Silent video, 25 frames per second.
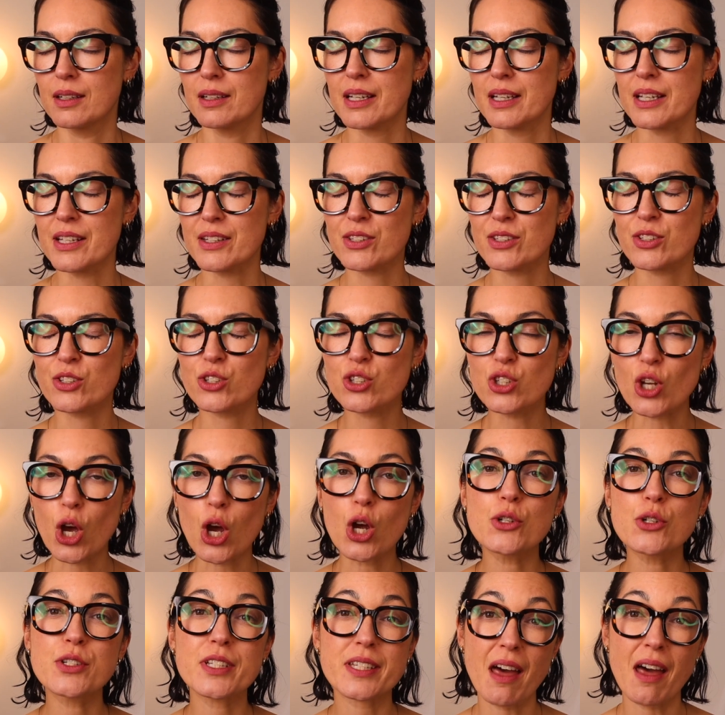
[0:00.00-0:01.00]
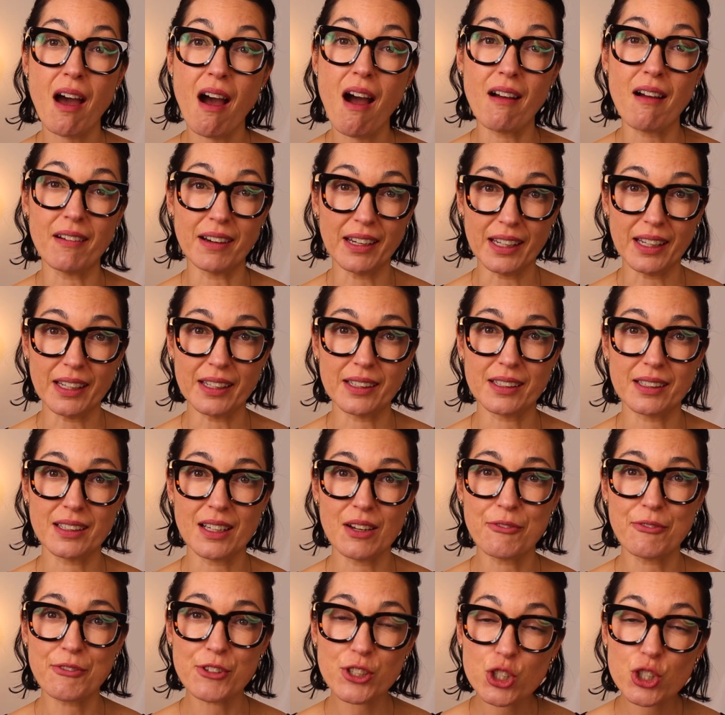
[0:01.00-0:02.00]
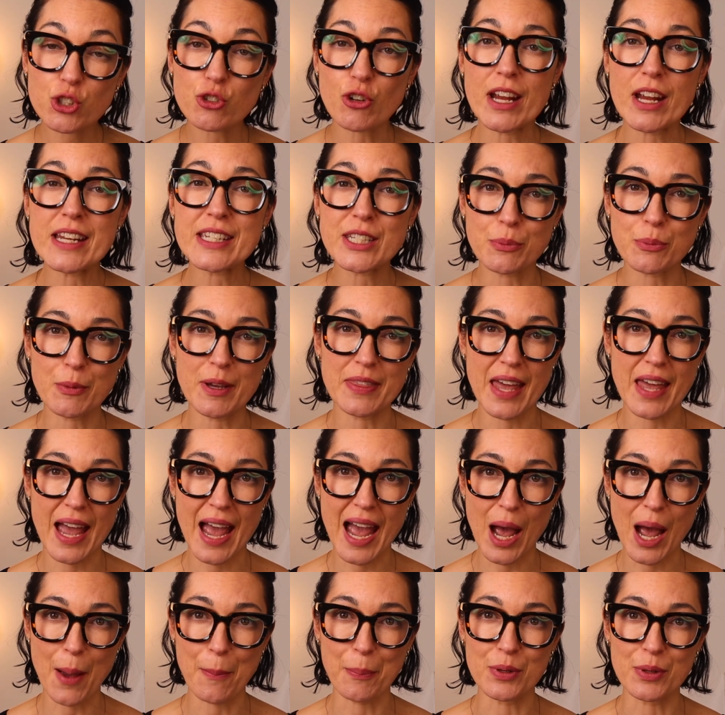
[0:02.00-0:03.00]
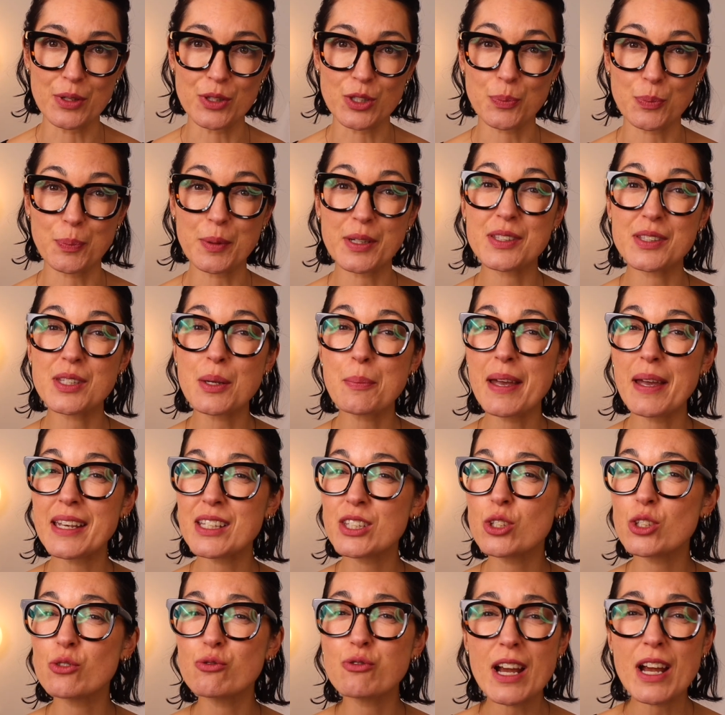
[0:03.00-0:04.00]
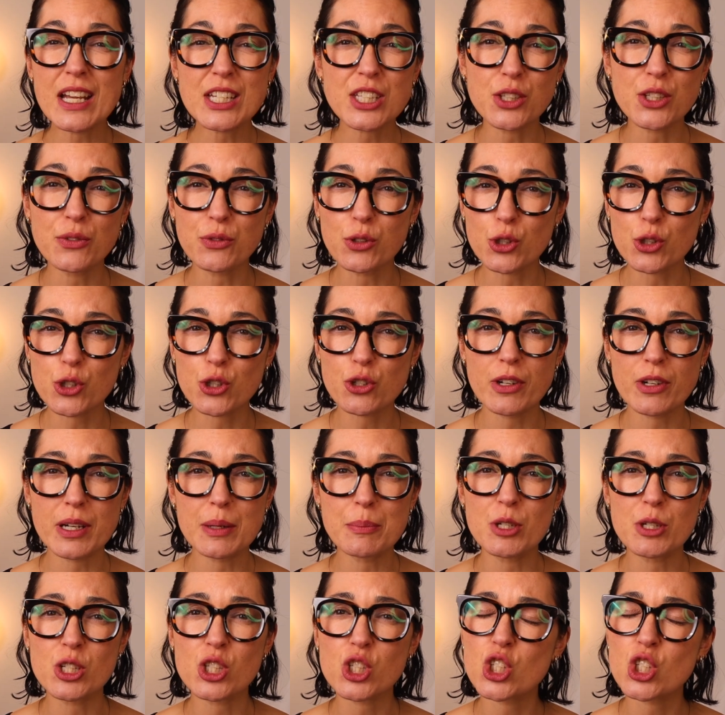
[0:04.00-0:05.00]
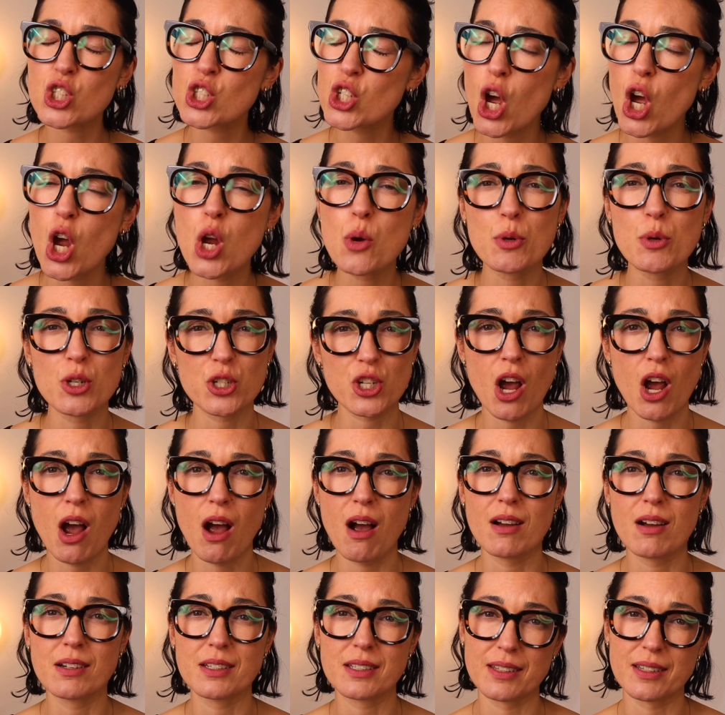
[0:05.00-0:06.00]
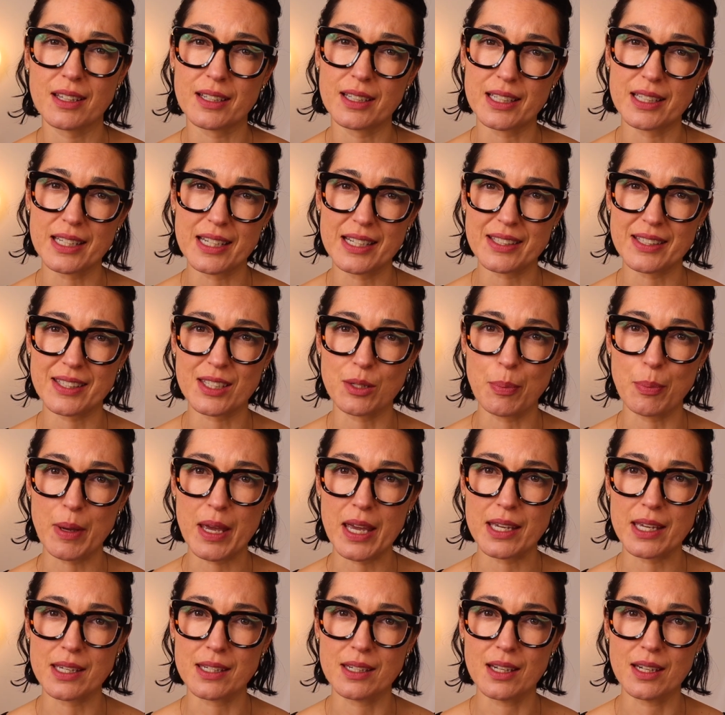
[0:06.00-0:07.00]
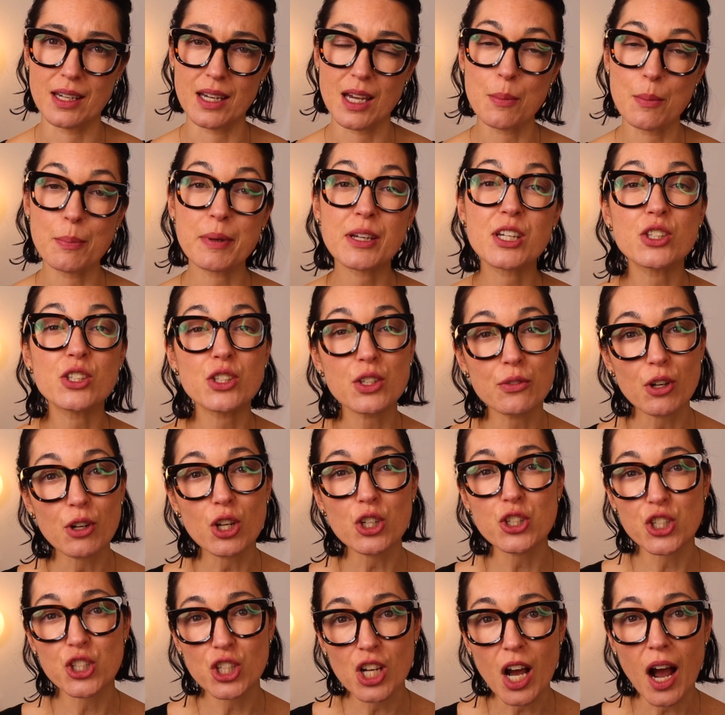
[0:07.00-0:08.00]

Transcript: It's so disheartening and frustrating when that happens because it makes the rest of your treatment so much harder than it needs to be because you've lost your